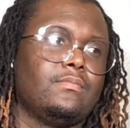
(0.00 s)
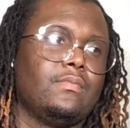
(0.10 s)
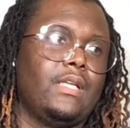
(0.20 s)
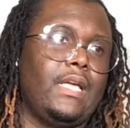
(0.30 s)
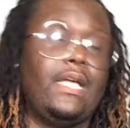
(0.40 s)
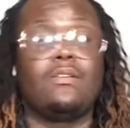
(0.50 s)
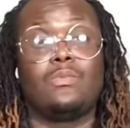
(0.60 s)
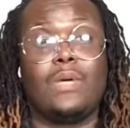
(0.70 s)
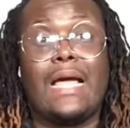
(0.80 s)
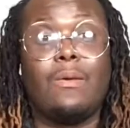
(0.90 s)
Here's
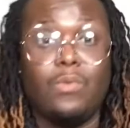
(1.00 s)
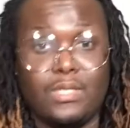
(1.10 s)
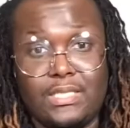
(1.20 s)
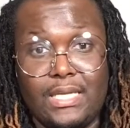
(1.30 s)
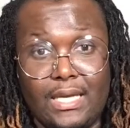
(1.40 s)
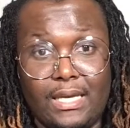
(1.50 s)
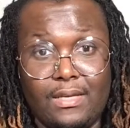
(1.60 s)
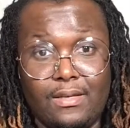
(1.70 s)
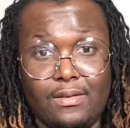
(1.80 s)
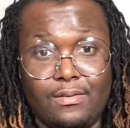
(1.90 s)
what I want to say.
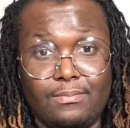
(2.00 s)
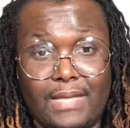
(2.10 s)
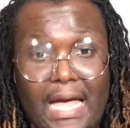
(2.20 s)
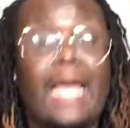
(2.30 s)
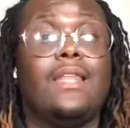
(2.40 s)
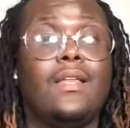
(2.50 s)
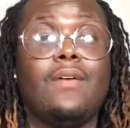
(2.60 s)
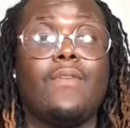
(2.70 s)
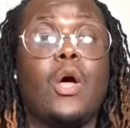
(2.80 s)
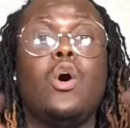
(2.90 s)
I
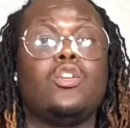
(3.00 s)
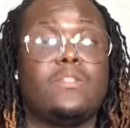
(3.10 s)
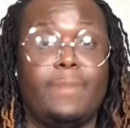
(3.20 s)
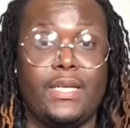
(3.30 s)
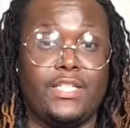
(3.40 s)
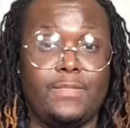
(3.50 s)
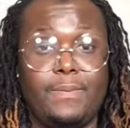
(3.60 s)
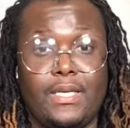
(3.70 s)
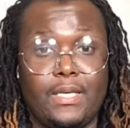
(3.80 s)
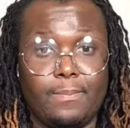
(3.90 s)
love all
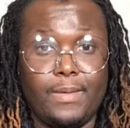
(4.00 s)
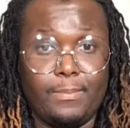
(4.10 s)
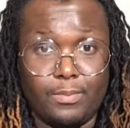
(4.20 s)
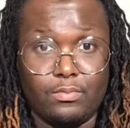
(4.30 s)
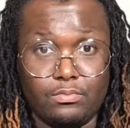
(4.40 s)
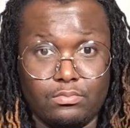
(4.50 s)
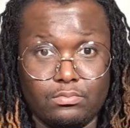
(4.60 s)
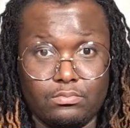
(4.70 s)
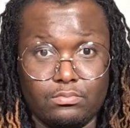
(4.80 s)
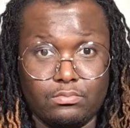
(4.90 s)
Spanish-speaking people.
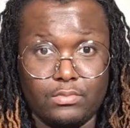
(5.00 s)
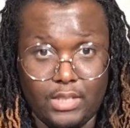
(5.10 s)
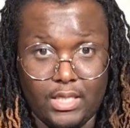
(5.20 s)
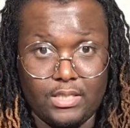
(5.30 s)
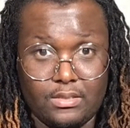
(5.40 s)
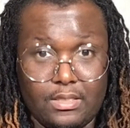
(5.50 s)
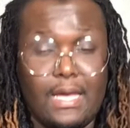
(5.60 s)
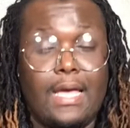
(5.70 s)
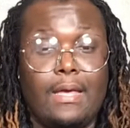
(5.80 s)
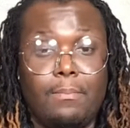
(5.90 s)
Yes,
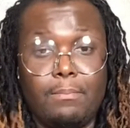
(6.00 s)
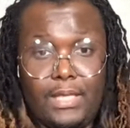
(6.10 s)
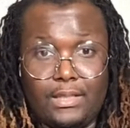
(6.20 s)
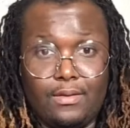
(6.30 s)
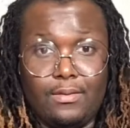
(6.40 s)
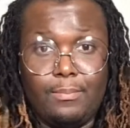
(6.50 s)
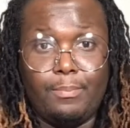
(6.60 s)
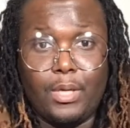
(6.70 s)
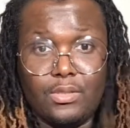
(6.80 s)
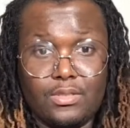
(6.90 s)
me.
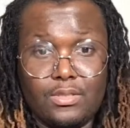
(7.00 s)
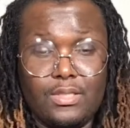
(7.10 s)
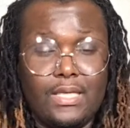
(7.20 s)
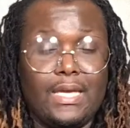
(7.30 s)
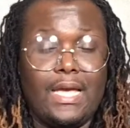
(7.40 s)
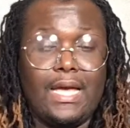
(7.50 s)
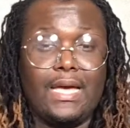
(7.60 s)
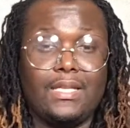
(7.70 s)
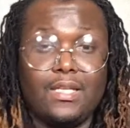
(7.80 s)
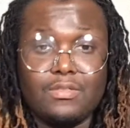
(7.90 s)
Personally, I
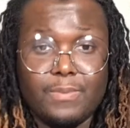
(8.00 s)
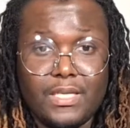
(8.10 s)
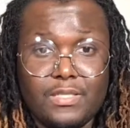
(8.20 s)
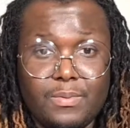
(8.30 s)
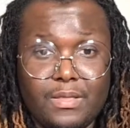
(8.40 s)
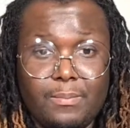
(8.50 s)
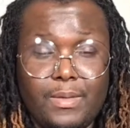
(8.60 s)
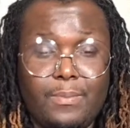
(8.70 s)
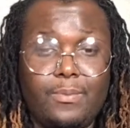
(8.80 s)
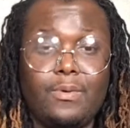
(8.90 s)
love Spanish-speaking
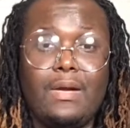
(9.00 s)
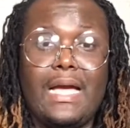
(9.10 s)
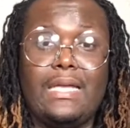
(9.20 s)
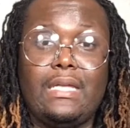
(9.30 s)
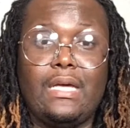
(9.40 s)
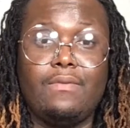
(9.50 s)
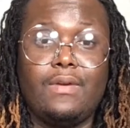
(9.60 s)
people. I love